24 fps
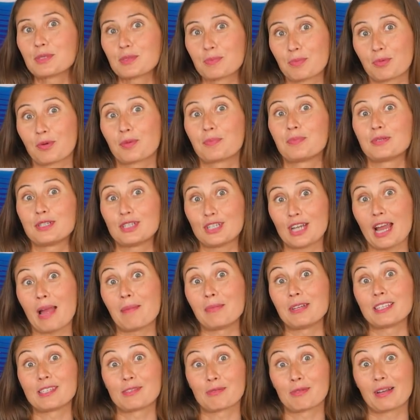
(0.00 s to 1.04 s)
spore
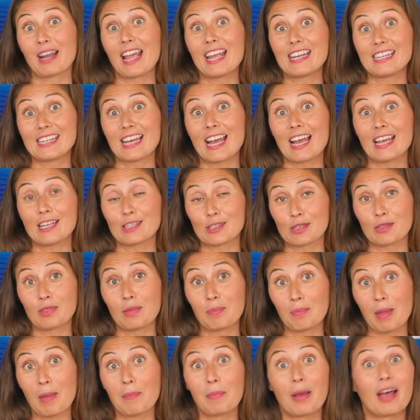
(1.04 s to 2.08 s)
pajamas when I die so
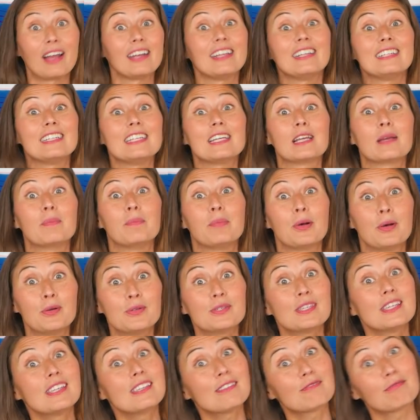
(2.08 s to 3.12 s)
that my body
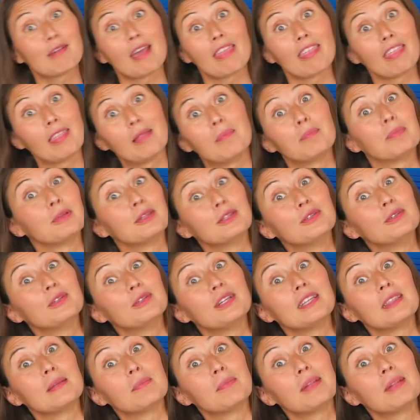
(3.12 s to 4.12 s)
decomposes rather than polluting the